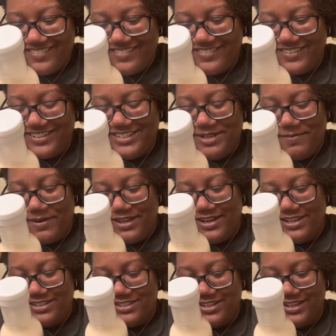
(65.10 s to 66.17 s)
For deep
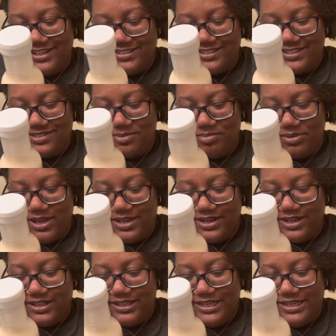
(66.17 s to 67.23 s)
conditioning, it says apply to
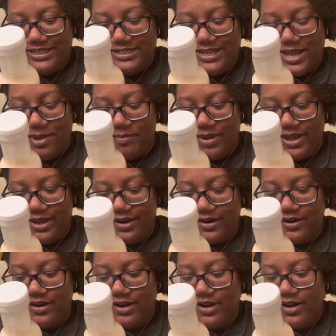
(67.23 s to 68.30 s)
clean, damp
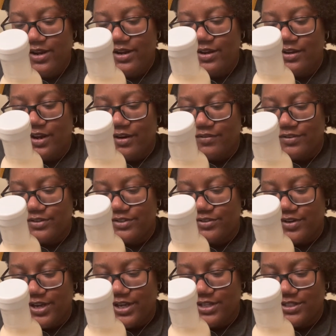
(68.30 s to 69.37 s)
hair, cover
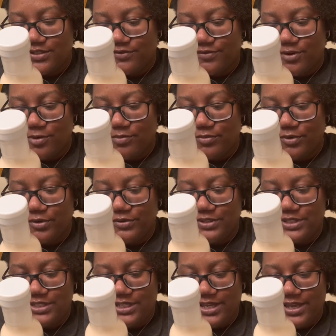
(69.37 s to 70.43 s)
strands from
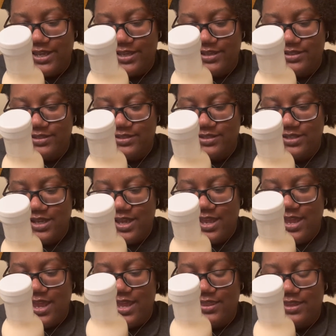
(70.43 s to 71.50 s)
roots to ends,
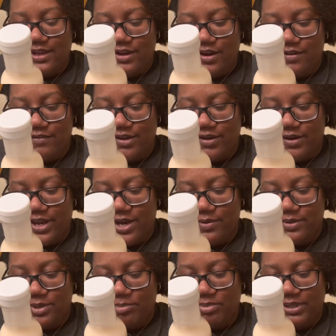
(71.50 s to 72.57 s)
and then cover your hair
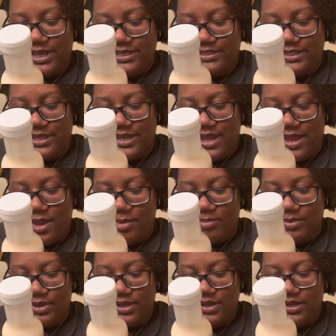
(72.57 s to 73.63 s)
with a plastic cap.
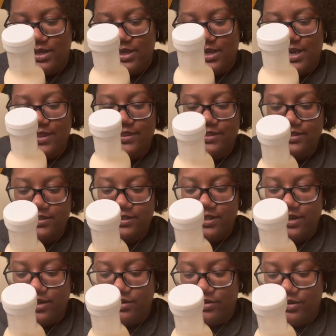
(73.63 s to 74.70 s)
And then
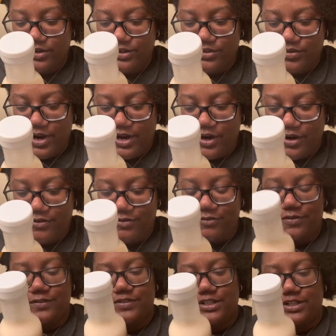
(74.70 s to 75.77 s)
set under a dryer for
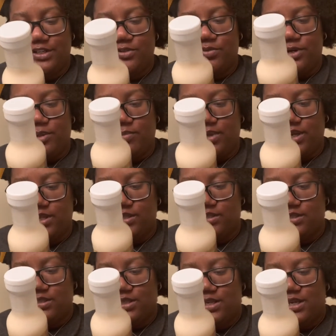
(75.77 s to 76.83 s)
15 to 20
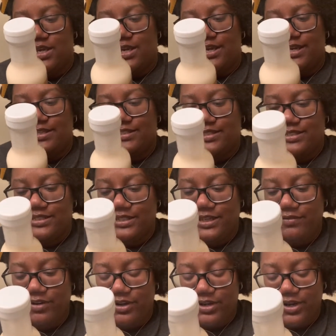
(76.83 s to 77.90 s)
minutes. It says
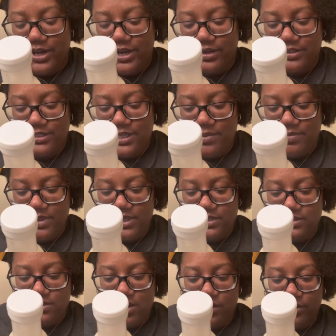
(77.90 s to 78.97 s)
leave on your hair 10
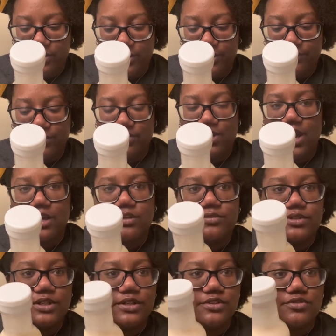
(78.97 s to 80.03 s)
minutes longer if you're not
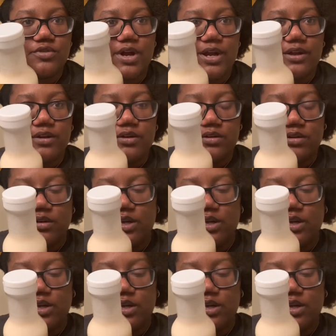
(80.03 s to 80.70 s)
using a dryer.